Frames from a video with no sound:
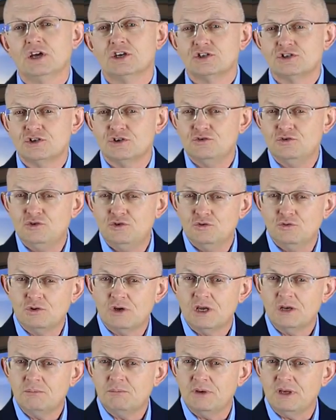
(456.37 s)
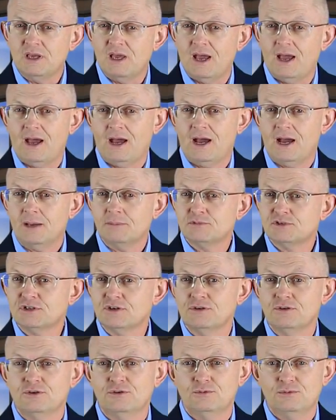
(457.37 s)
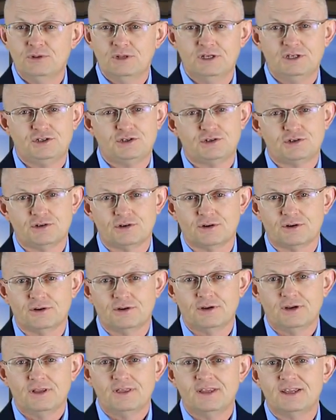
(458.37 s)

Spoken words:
so you can be absolutely sure